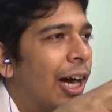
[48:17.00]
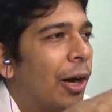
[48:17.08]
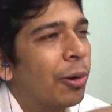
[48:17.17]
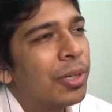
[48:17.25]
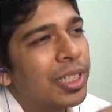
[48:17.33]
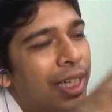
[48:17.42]

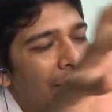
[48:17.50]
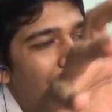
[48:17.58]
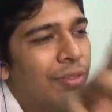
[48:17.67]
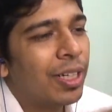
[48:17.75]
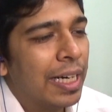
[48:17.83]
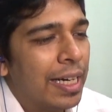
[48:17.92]
outside
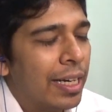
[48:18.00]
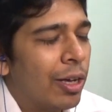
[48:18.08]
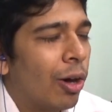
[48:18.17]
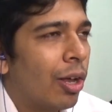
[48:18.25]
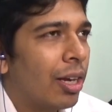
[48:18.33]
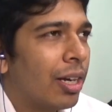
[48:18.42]
of the TT
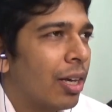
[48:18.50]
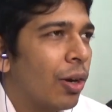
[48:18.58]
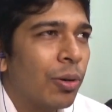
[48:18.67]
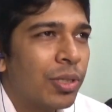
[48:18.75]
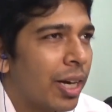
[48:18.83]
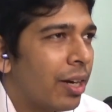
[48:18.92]
hall,
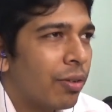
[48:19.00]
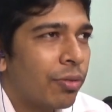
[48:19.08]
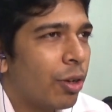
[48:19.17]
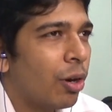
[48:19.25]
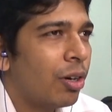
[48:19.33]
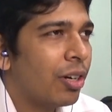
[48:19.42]
outside of
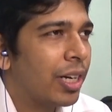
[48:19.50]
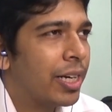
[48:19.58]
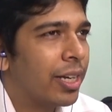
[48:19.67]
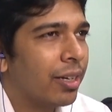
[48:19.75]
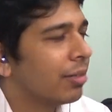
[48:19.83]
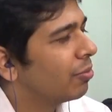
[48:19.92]
your
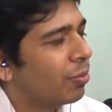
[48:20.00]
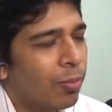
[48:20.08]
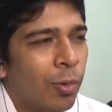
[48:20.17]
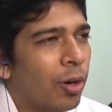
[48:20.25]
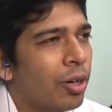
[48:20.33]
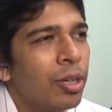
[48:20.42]
training,
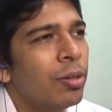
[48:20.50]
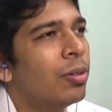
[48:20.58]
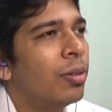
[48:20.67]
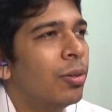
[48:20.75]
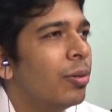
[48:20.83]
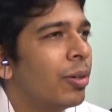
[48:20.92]
what do you
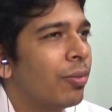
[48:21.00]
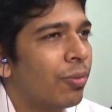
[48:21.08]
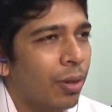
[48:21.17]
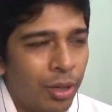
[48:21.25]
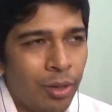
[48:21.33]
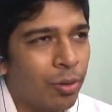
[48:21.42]
do
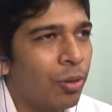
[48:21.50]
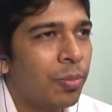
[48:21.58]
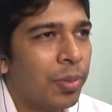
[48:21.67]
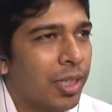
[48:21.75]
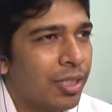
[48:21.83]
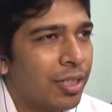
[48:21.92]
for your own
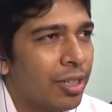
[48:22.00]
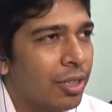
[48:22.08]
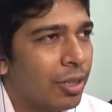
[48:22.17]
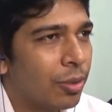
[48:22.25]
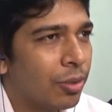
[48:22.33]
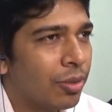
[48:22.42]
personal
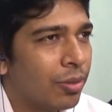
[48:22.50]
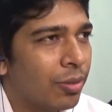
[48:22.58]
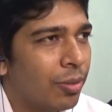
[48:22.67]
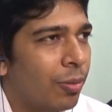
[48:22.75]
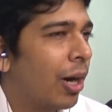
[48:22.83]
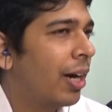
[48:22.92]
growth?
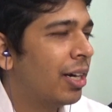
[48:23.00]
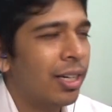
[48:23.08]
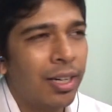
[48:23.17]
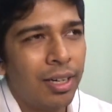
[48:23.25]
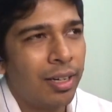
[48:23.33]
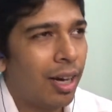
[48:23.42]

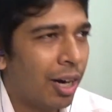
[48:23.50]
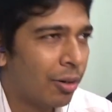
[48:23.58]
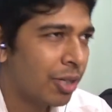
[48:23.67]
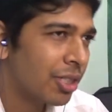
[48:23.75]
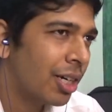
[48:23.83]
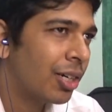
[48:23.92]
And how
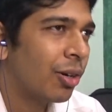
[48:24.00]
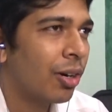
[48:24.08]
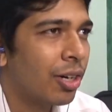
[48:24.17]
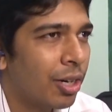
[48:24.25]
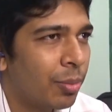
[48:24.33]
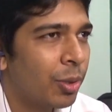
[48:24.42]
does that
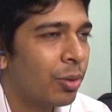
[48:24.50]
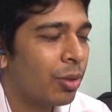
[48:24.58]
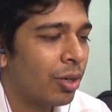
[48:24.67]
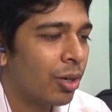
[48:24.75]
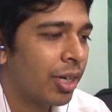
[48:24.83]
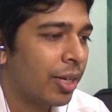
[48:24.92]
contribute
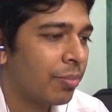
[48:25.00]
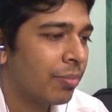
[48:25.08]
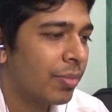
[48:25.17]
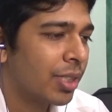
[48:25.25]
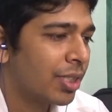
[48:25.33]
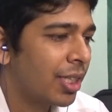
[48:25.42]
to your game?
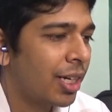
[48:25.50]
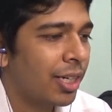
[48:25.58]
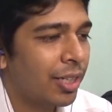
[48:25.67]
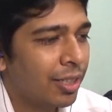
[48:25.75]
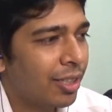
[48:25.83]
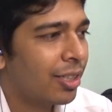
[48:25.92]
Is there
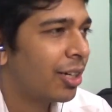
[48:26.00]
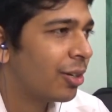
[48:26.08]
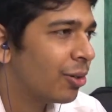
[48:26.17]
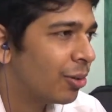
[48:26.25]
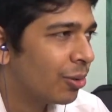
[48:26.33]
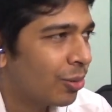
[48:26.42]
anything that
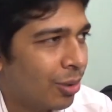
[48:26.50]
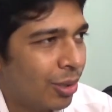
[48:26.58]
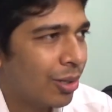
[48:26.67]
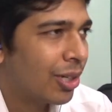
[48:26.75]
you do